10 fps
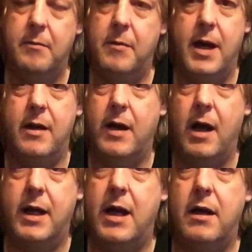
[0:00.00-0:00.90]
man,
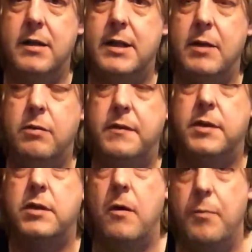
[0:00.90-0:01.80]
I can't deal with
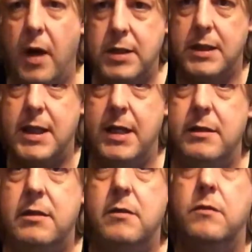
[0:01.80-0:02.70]
so much
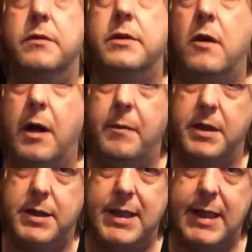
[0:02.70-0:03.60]
attention all the time
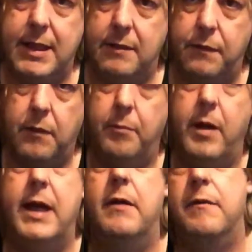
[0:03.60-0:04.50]
that's needed for
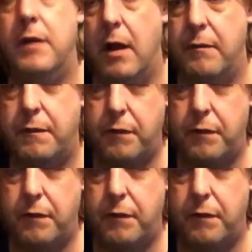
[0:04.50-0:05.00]
me, you know,